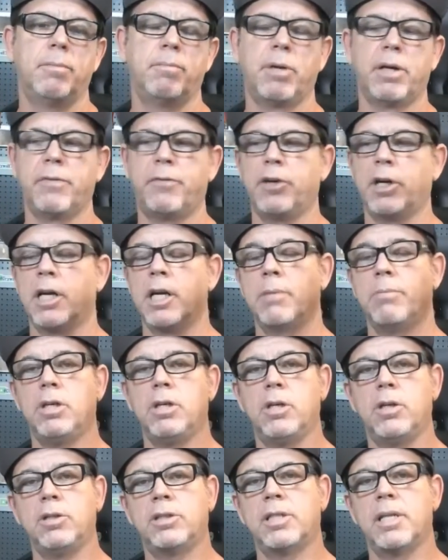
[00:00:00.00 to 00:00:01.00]
But if you're going to be
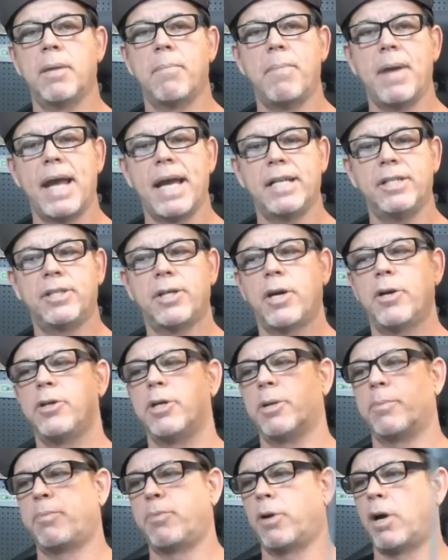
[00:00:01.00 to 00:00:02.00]
using a banjo,
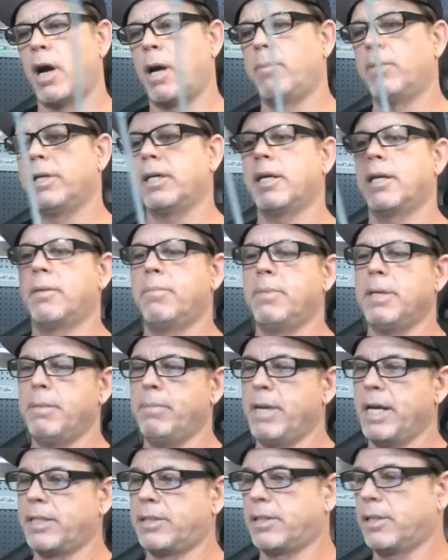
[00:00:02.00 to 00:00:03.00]
you're probably going to be
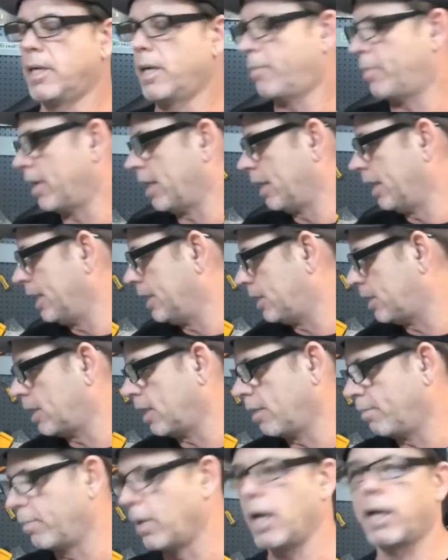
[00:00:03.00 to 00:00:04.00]
mixing up at least
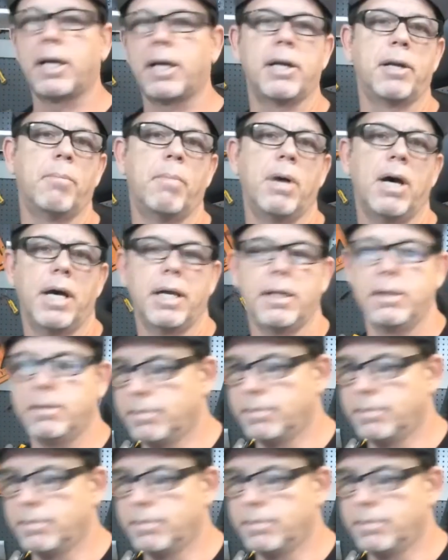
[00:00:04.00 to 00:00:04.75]
a bucket of mud.